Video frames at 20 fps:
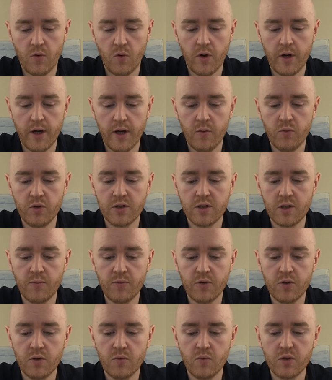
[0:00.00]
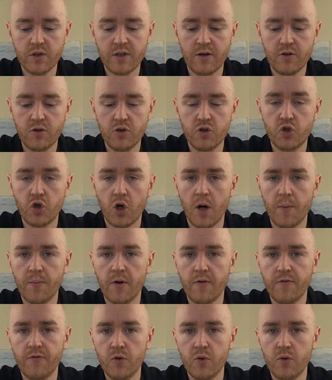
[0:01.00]
Okay, we stop. We start to
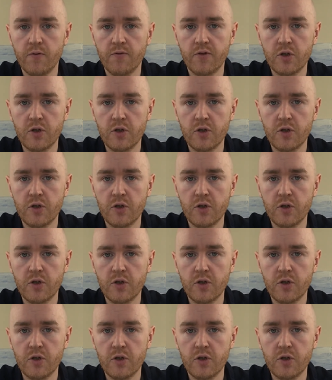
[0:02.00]
drop a few